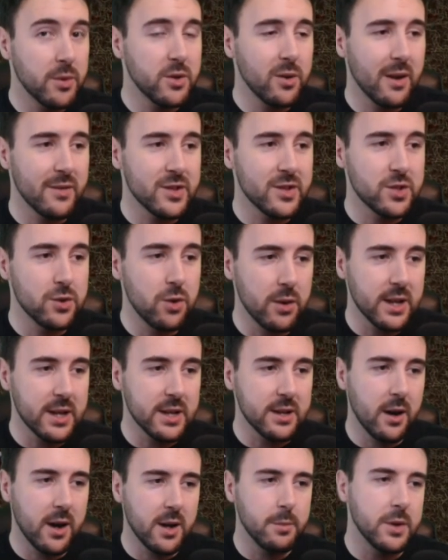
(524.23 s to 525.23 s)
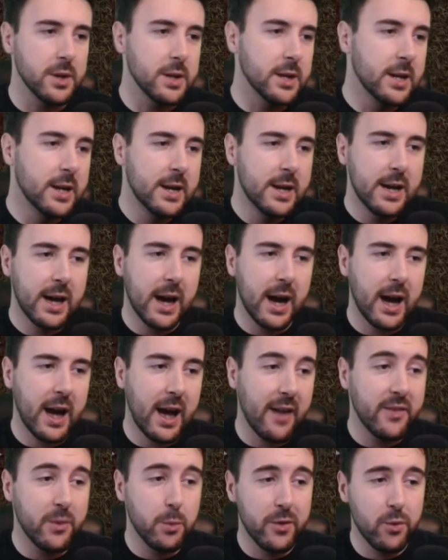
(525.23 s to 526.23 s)
we do have Snotling Linemen.
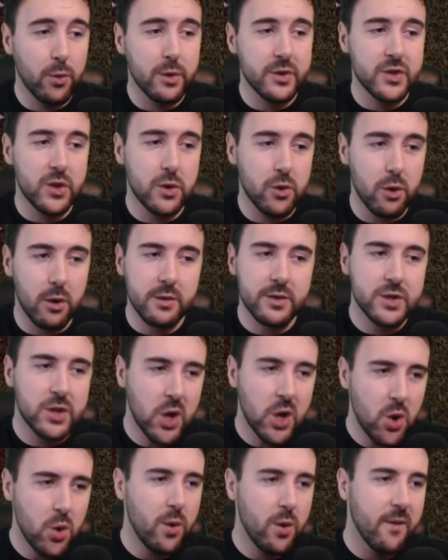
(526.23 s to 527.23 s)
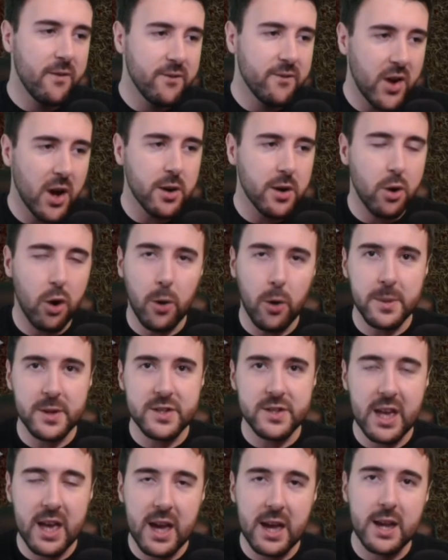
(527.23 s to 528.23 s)
And then we've also got 2 Fun
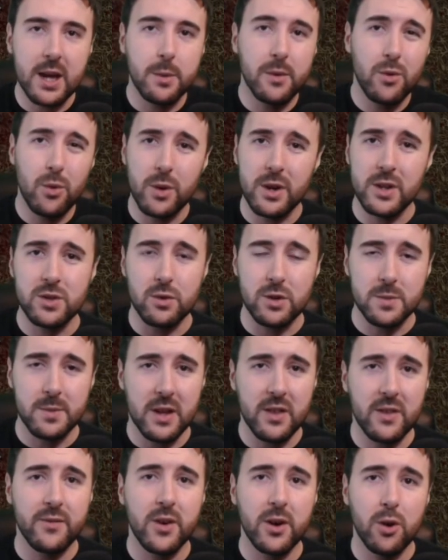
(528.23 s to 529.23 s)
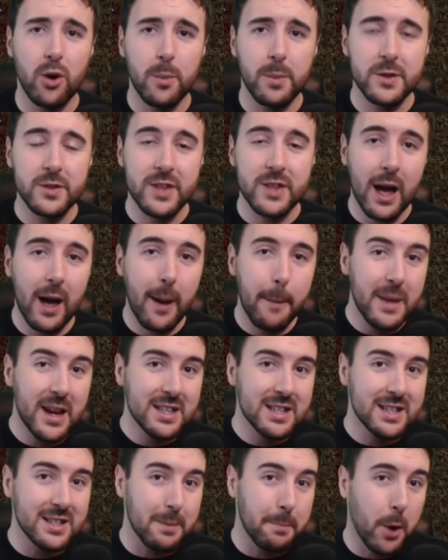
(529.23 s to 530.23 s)
Hoppers here. Now, we've already talked about the Fun Hoppers. That
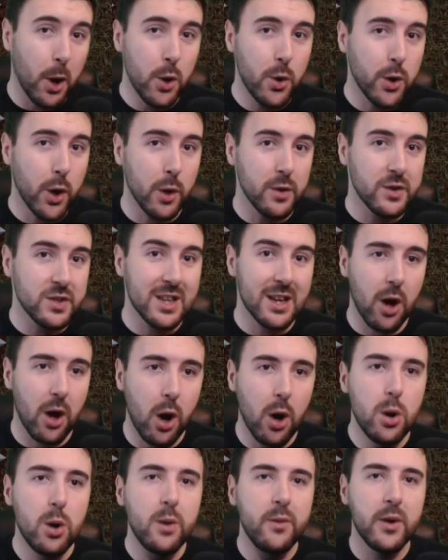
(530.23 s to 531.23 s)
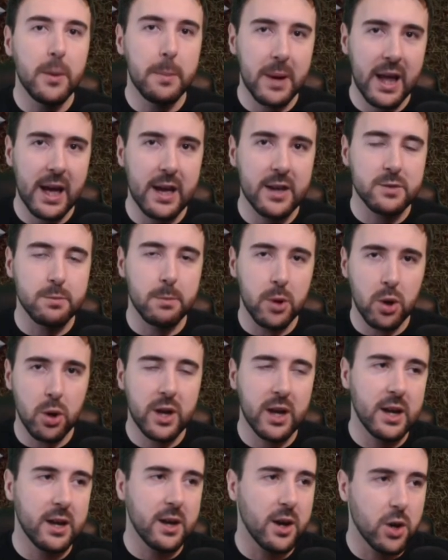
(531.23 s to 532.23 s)
ability to pogo stick over players
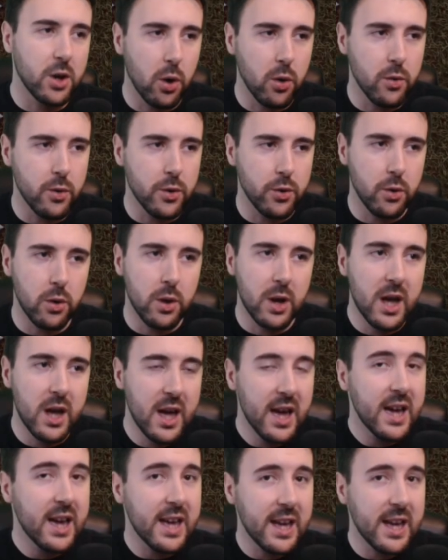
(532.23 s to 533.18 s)
blocking a corridor